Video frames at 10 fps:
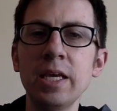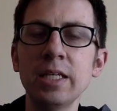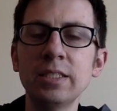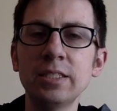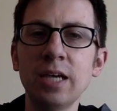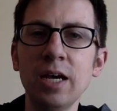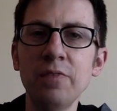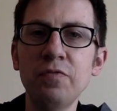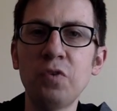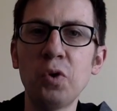It's
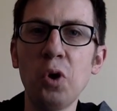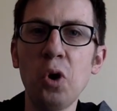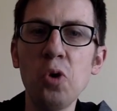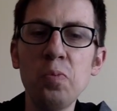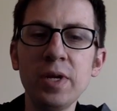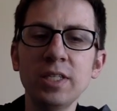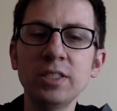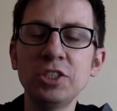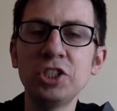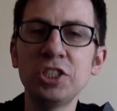time for
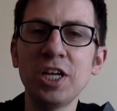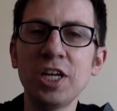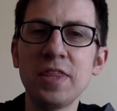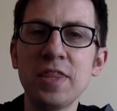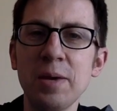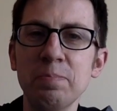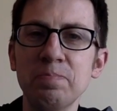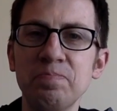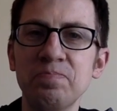open shut them.